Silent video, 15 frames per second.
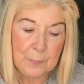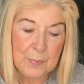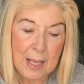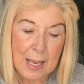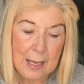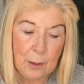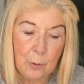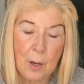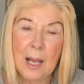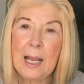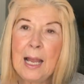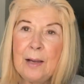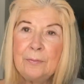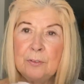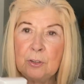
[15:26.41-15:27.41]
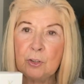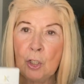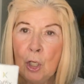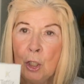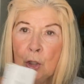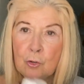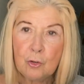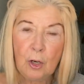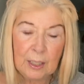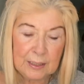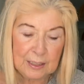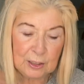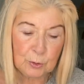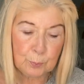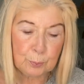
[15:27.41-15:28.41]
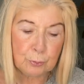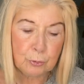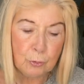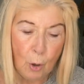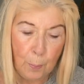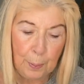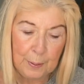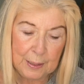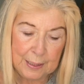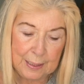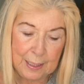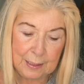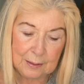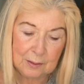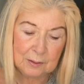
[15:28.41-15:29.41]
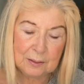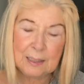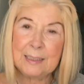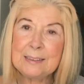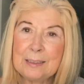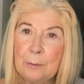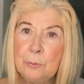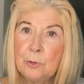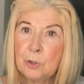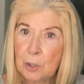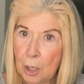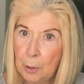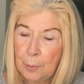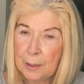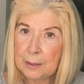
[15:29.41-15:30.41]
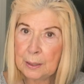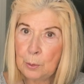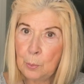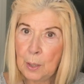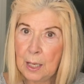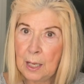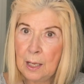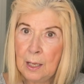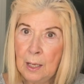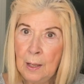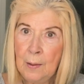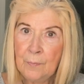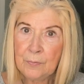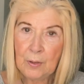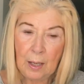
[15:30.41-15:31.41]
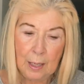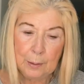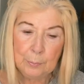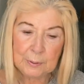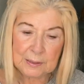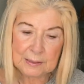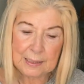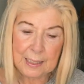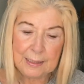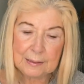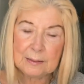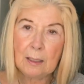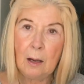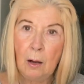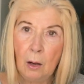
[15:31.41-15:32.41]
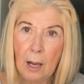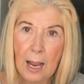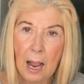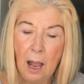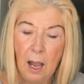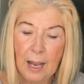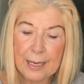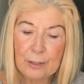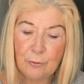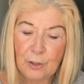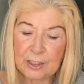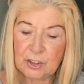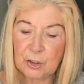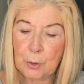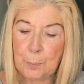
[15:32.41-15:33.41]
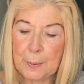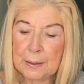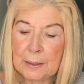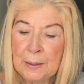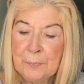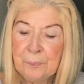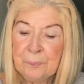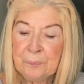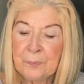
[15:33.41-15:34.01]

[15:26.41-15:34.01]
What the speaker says: Now, I haven't tried this properly yet because I don't go anywhere that I would say is high risk, but